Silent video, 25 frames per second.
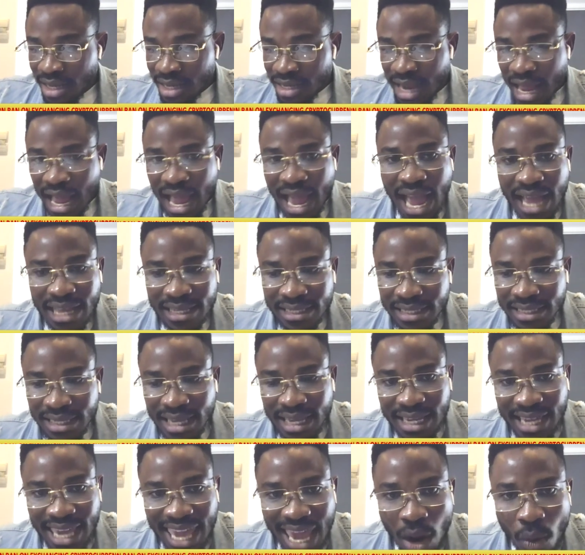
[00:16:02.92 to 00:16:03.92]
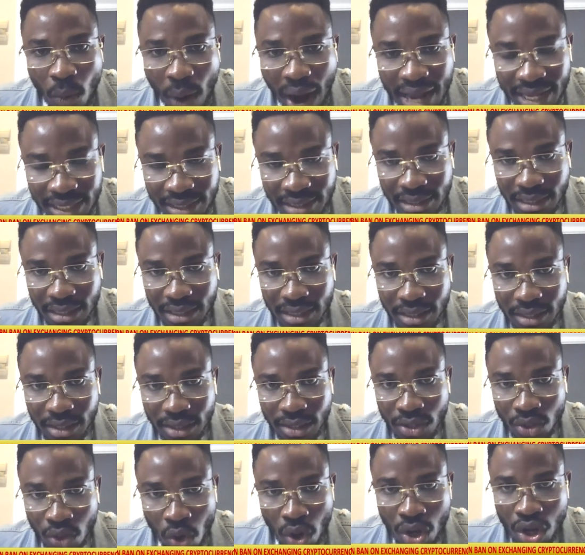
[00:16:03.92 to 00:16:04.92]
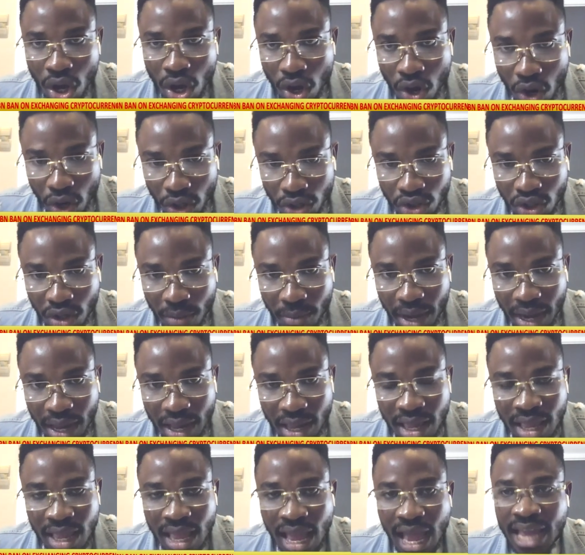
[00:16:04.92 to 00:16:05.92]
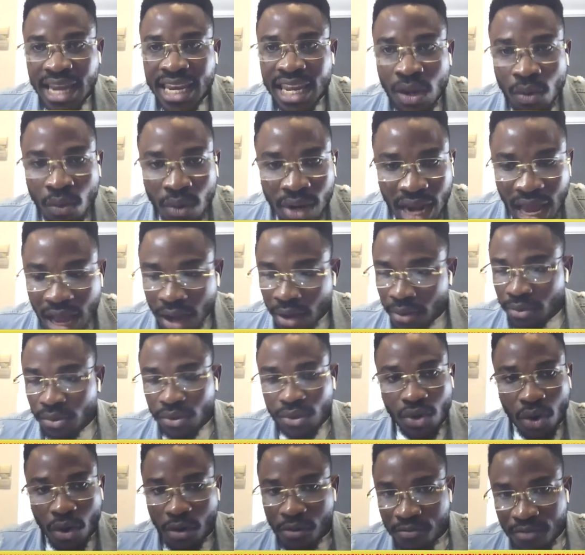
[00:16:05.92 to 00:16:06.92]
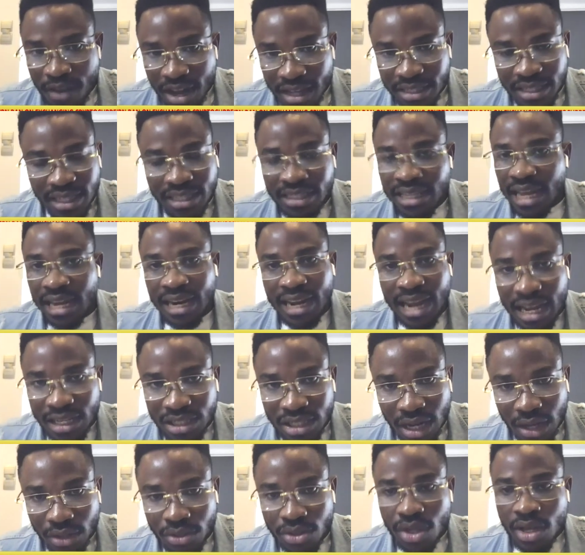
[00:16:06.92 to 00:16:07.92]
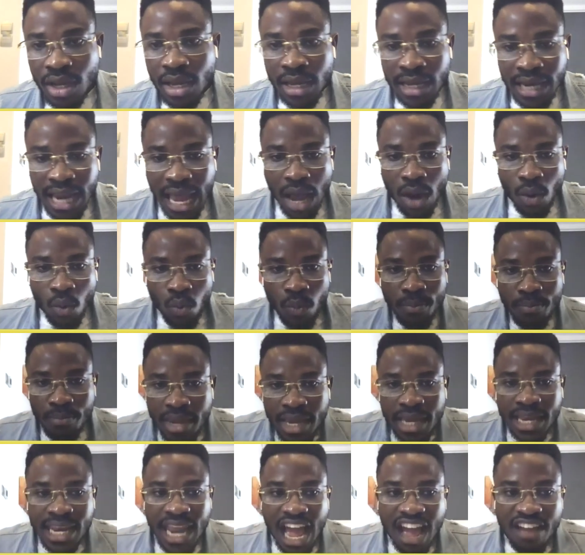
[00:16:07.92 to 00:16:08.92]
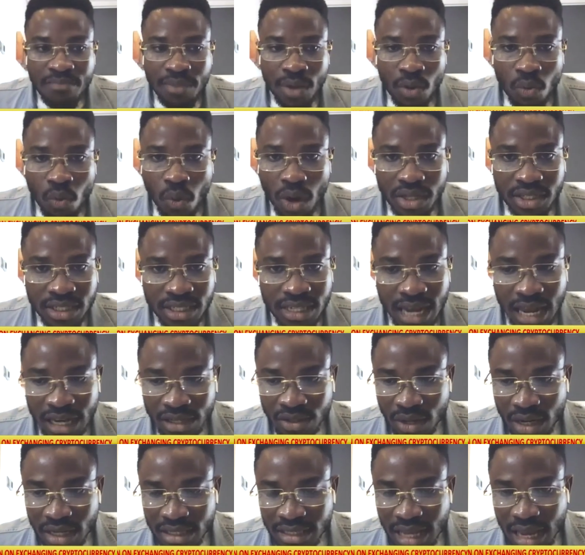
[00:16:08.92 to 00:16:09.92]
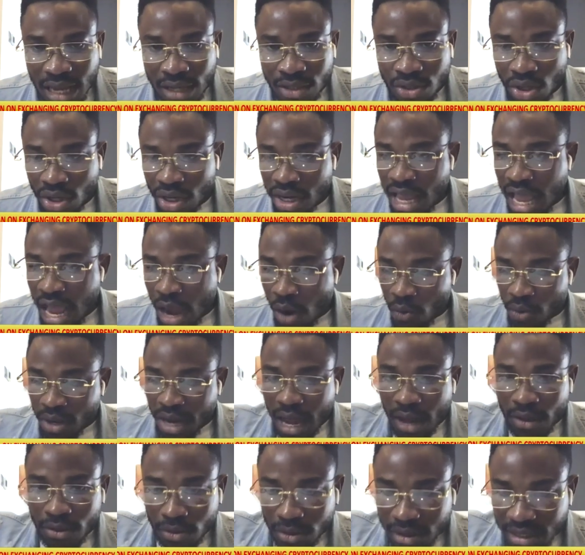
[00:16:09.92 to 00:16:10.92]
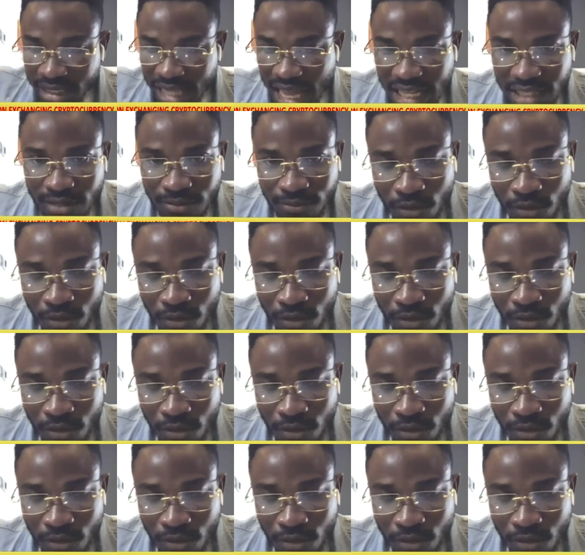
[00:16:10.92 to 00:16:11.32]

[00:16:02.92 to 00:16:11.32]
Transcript: has KYC, know your customer, and you will now convert it and cash out. Now, me that have been watching that transaction, I will now start